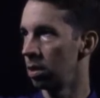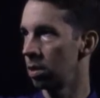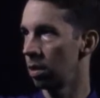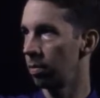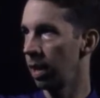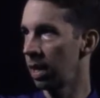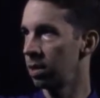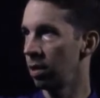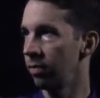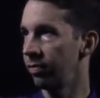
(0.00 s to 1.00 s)
So the
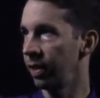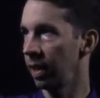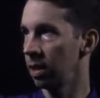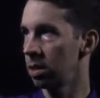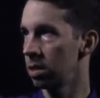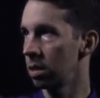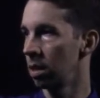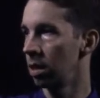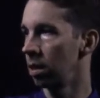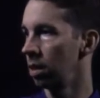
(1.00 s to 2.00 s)
plateau phase
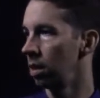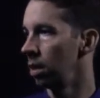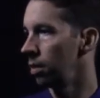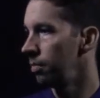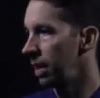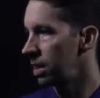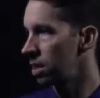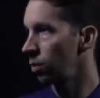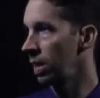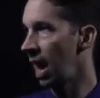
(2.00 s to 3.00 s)

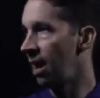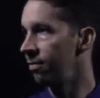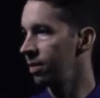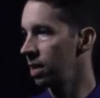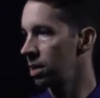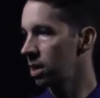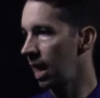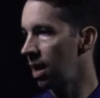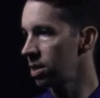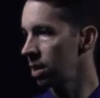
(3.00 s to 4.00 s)
means that we have these
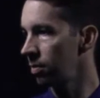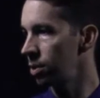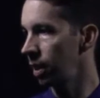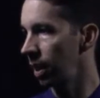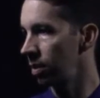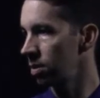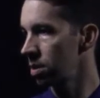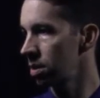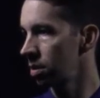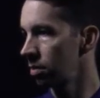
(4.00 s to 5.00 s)
calcium
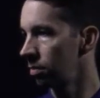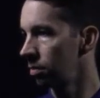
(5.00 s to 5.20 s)
channels,